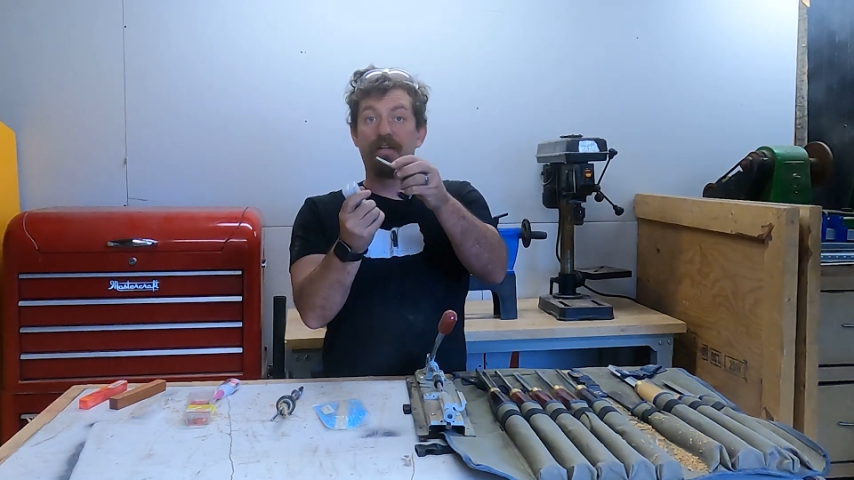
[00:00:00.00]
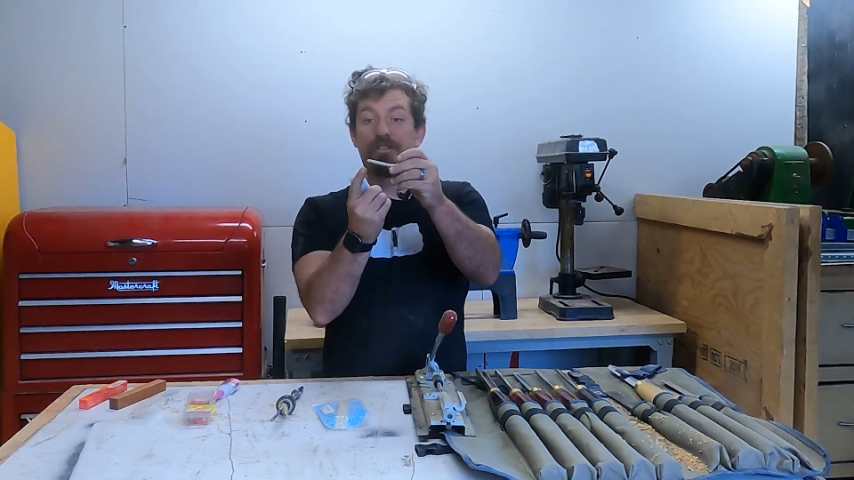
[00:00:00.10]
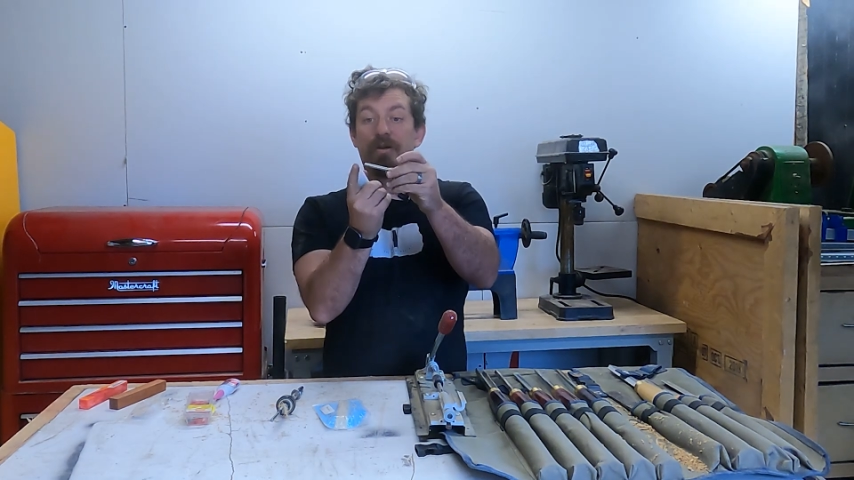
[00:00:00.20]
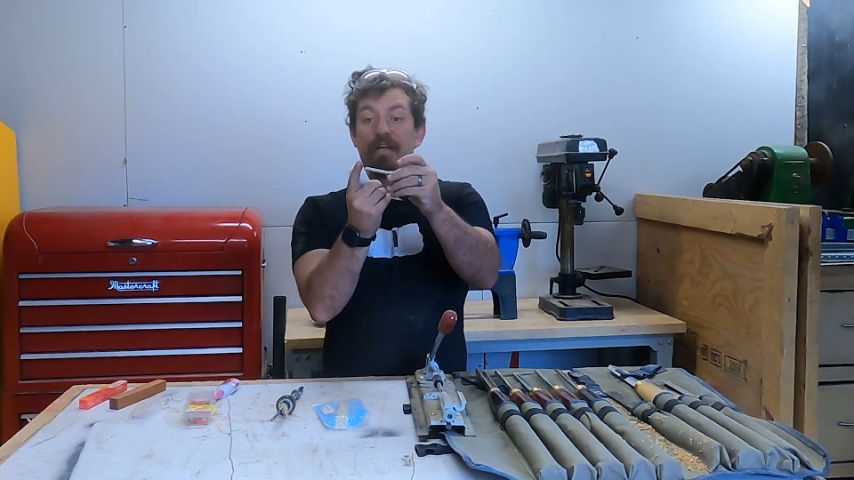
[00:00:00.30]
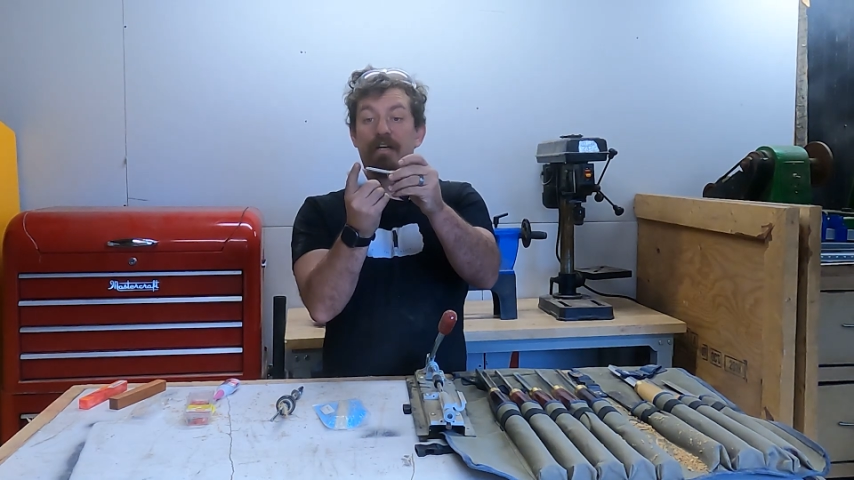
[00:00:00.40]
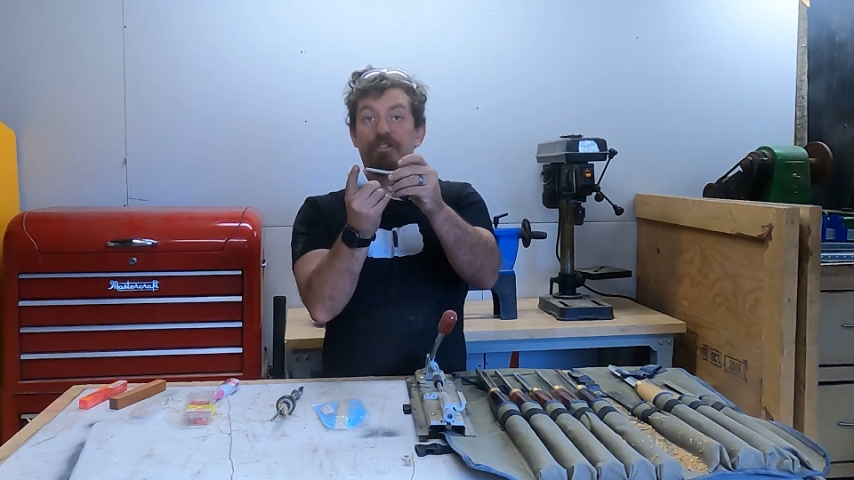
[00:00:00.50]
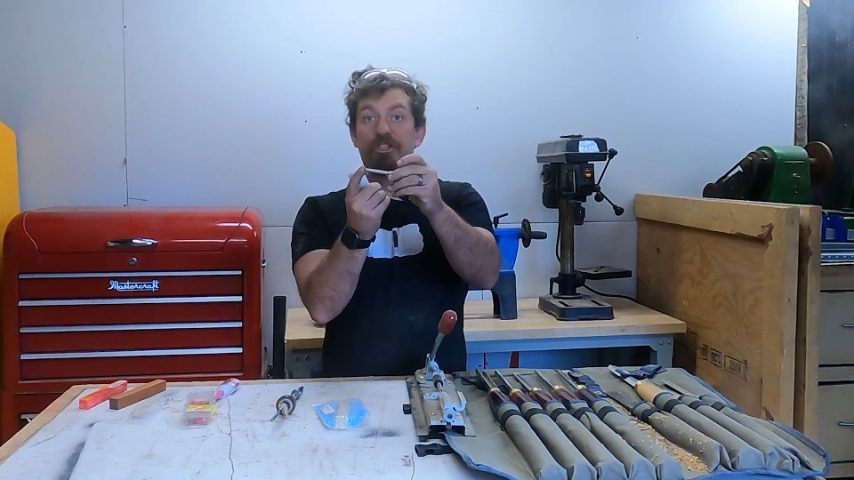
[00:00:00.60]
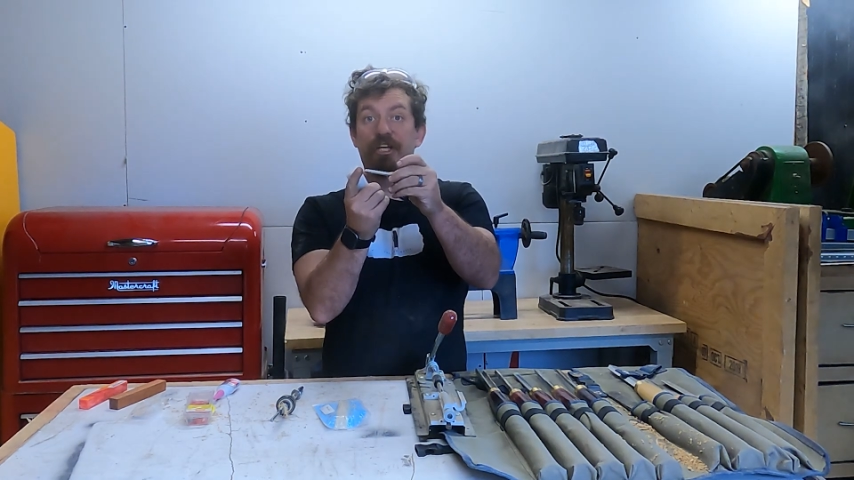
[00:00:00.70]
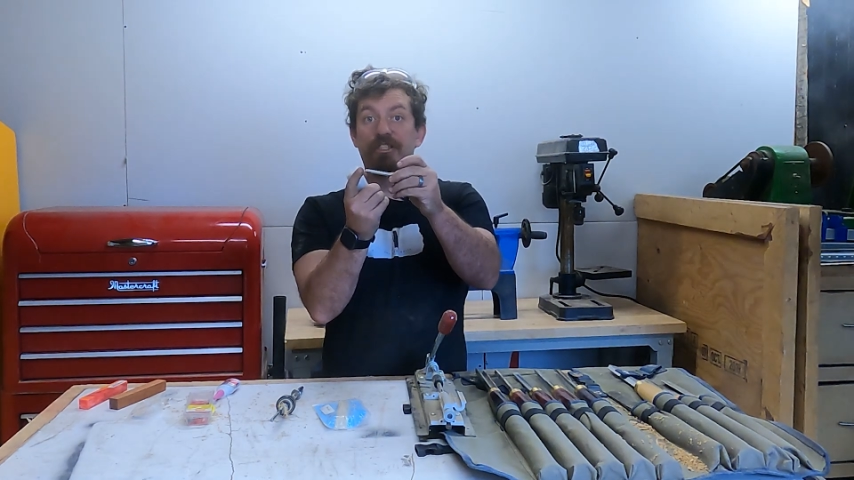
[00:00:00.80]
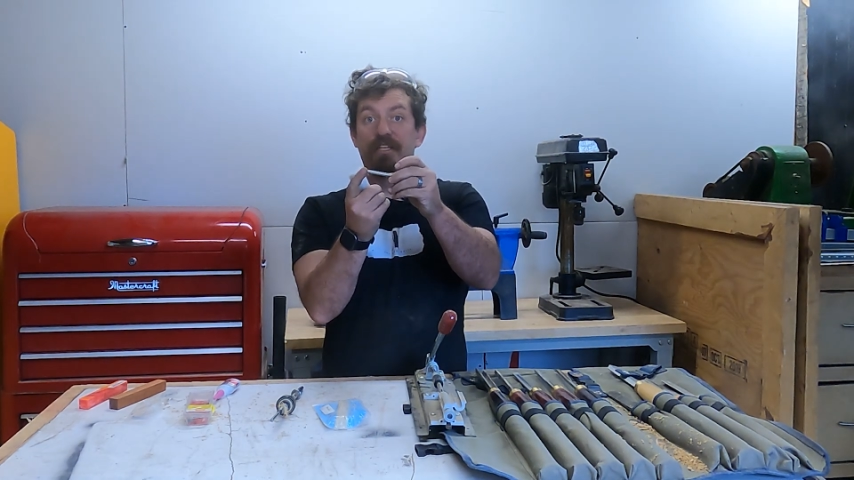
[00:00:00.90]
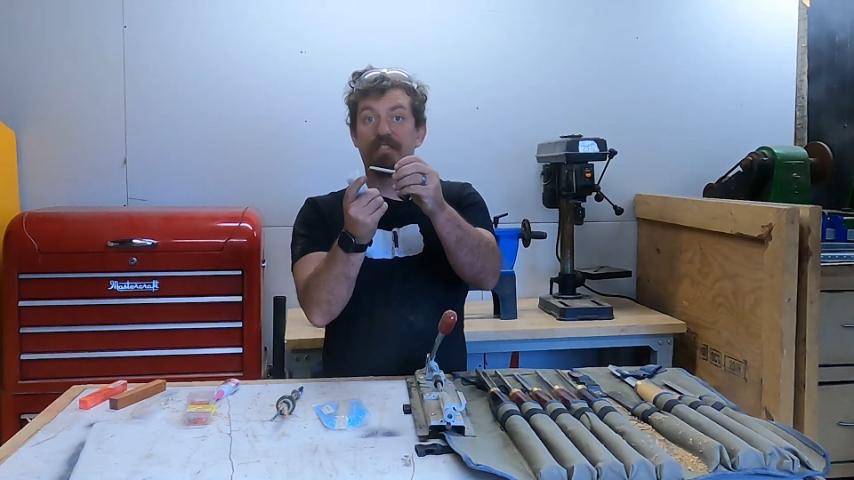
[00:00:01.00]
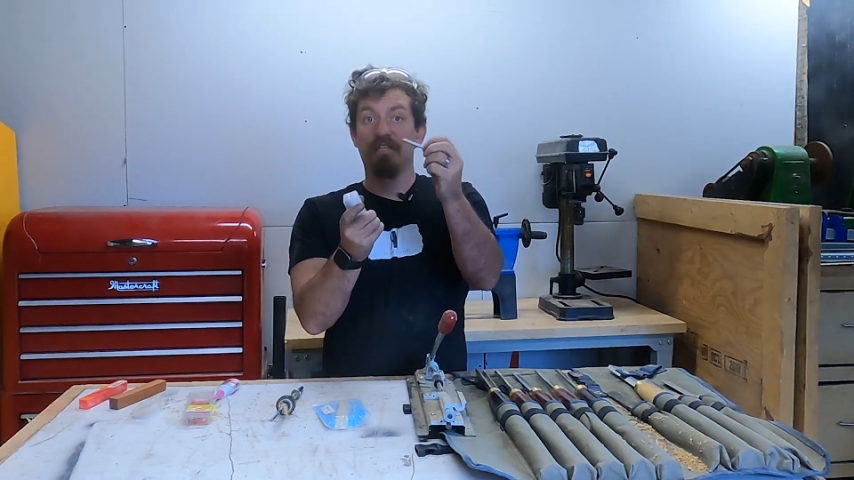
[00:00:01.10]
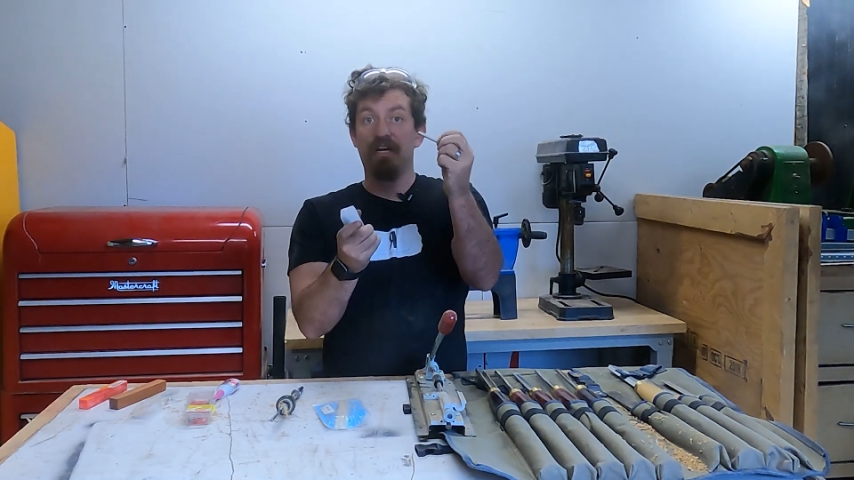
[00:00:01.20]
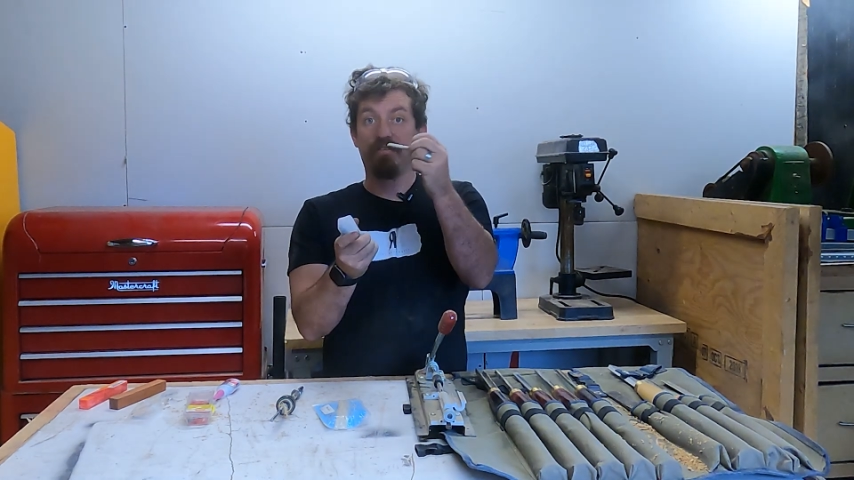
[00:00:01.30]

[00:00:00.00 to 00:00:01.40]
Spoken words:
so I can actually change the inside